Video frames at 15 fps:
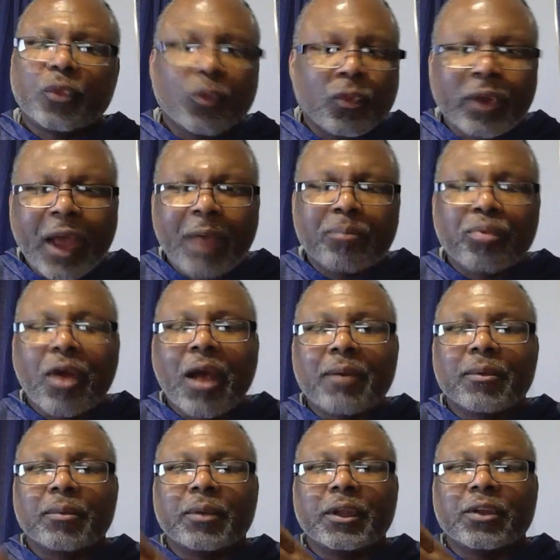Well, not
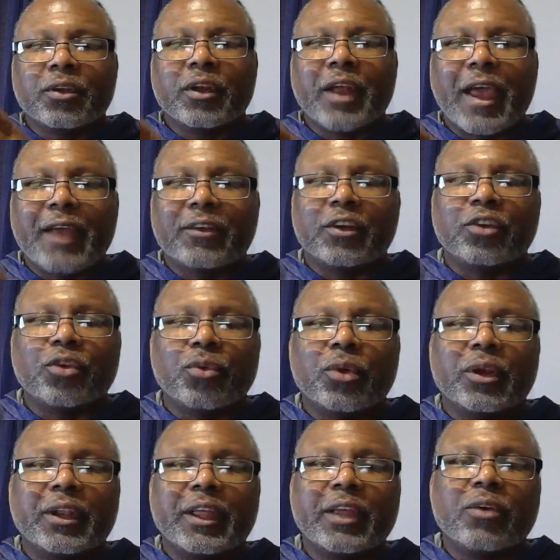probably. You're going to have to do a
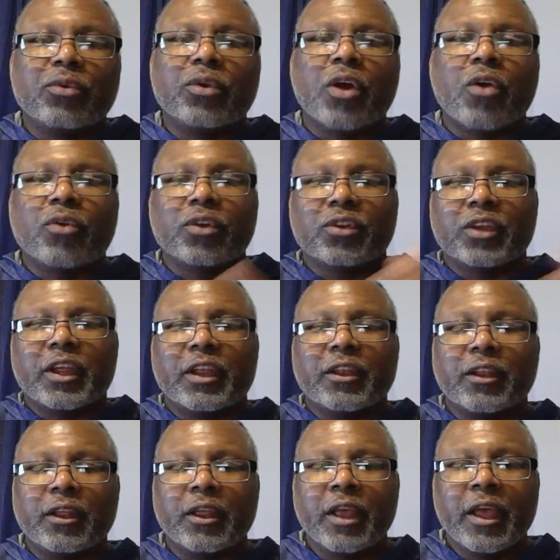legal notice in
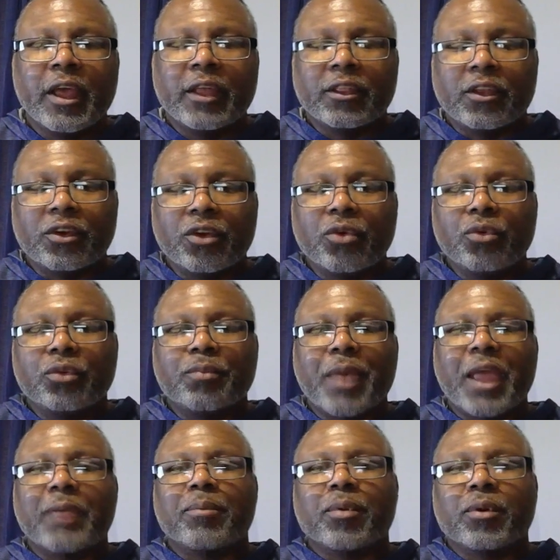the
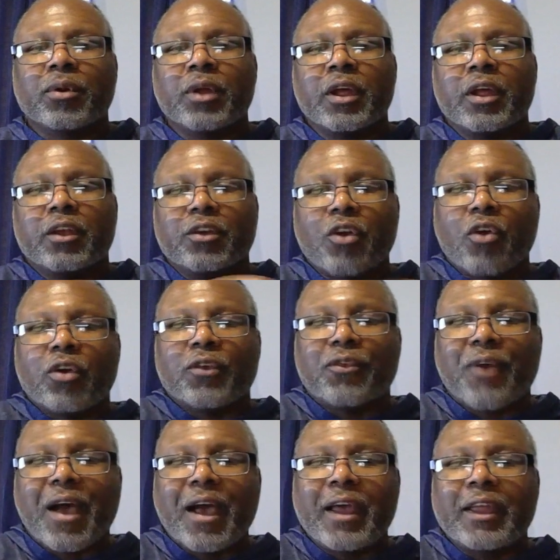newspaper
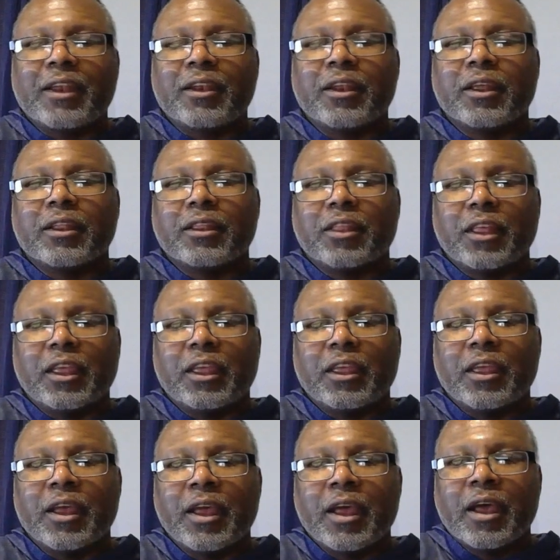notifying
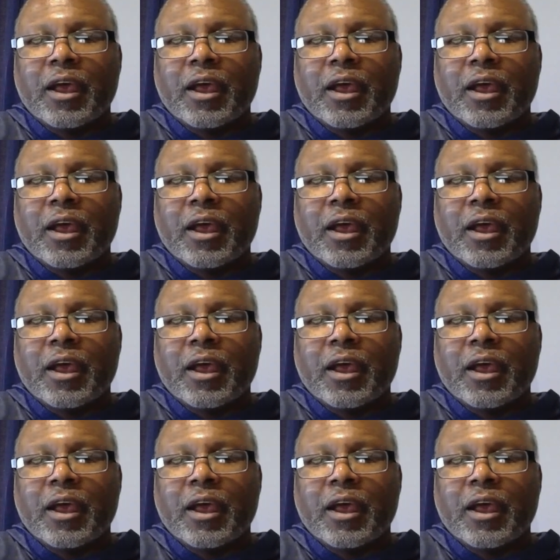the